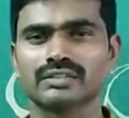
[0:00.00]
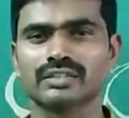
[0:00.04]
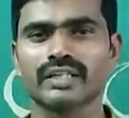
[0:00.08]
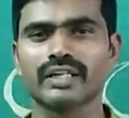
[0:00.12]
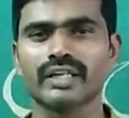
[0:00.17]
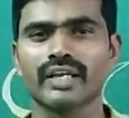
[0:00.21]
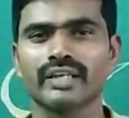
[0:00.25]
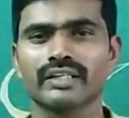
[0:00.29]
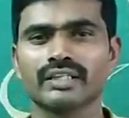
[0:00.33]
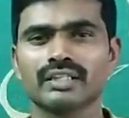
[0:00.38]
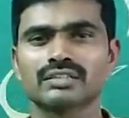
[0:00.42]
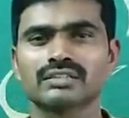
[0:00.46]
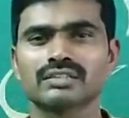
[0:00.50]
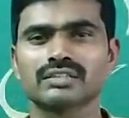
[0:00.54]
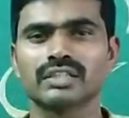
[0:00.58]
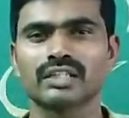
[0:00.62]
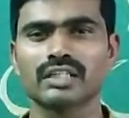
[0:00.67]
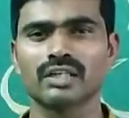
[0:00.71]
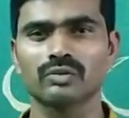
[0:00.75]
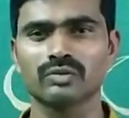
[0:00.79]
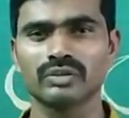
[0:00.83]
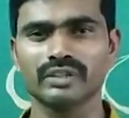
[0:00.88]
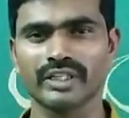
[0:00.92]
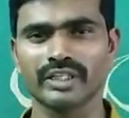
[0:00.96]
and angles in
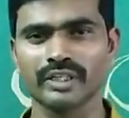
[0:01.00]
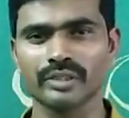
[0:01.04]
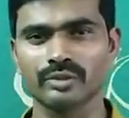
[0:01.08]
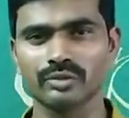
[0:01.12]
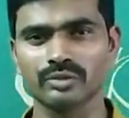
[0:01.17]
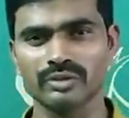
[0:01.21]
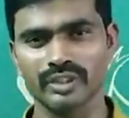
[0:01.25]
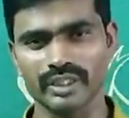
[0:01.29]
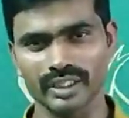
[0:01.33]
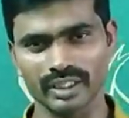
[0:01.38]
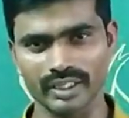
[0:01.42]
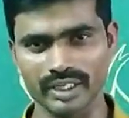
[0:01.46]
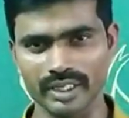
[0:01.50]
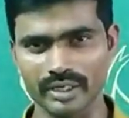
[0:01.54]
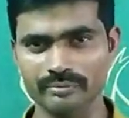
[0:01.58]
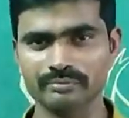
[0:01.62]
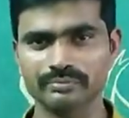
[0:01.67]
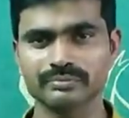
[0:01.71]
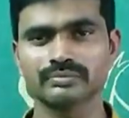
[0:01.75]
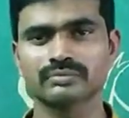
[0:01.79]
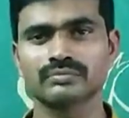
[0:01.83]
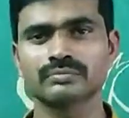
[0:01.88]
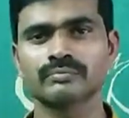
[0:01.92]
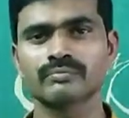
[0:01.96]
our day-to-day
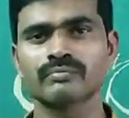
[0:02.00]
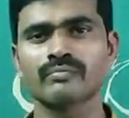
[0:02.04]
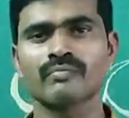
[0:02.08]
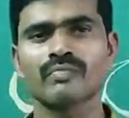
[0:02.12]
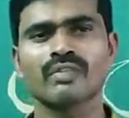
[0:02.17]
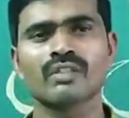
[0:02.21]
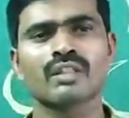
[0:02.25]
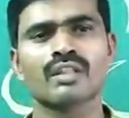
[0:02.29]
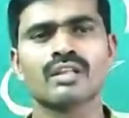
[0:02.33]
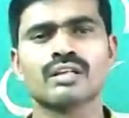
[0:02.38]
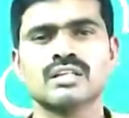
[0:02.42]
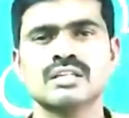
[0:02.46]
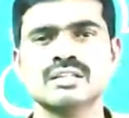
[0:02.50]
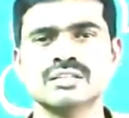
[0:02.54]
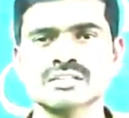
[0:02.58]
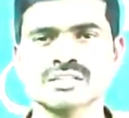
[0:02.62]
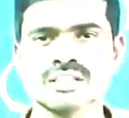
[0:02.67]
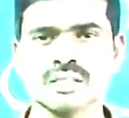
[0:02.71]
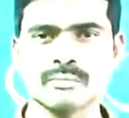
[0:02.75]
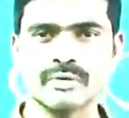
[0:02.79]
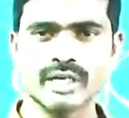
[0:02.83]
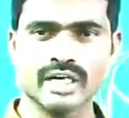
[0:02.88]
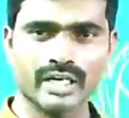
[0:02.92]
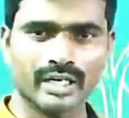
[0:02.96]
life.
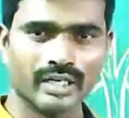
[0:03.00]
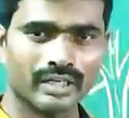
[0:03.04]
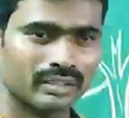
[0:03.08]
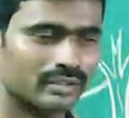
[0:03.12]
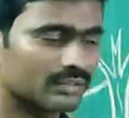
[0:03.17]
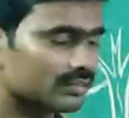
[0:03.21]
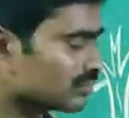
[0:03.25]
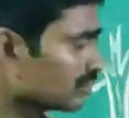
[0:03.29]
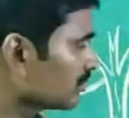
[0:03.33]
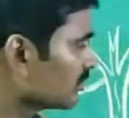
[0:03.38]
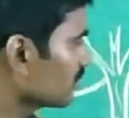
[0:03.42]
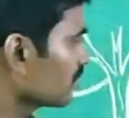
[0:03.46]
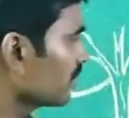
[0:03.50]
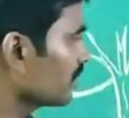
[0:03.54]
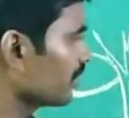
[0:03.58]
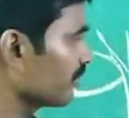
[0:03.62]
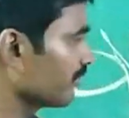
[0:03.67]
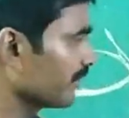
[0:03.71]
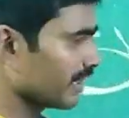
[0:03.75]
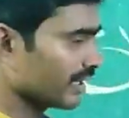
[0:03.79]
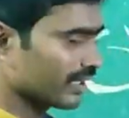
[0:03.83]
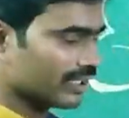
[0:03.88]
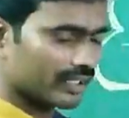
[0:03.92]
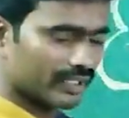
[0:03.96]
Some are
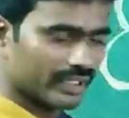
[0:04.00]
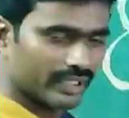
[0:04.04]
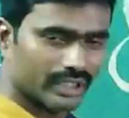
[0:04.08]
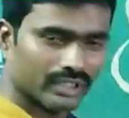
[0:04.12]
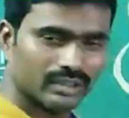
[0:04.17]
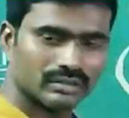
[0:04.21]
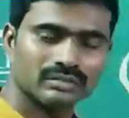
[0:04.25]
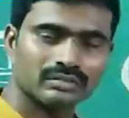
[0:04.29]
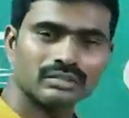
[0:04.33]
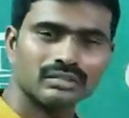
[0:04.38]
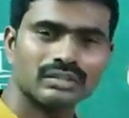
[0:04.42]
given here.